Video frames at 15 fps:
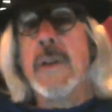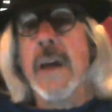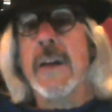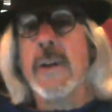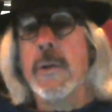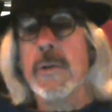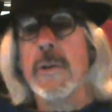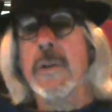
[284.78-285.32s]

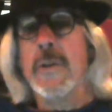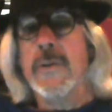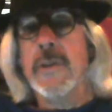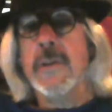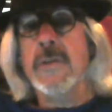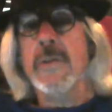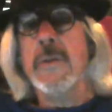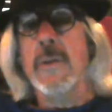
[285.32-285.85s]
like your little
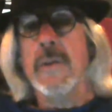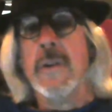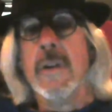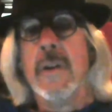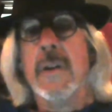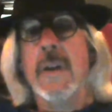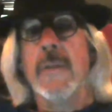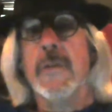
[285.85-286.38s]
sister.
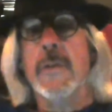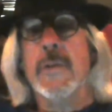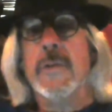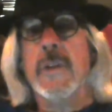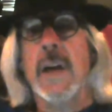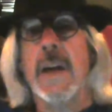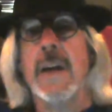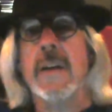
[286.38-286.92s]
If you're
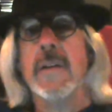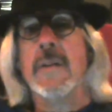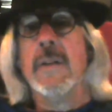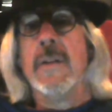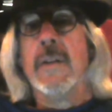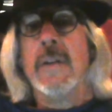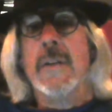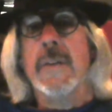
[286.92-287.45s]
saying
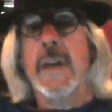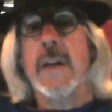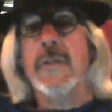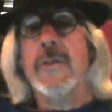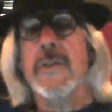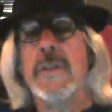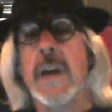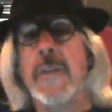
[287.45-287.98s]
that
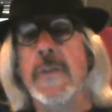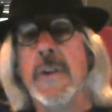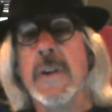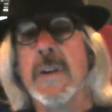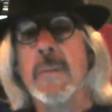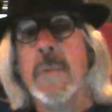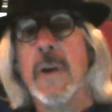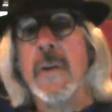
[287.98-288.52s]
she's
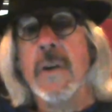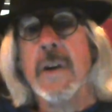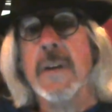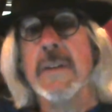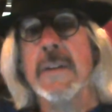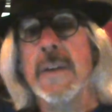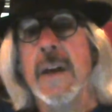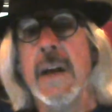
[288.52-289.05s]
African
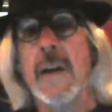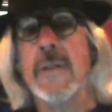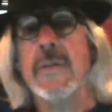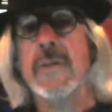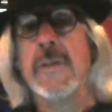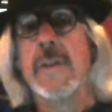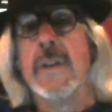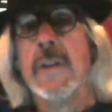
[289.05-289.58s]
American and has,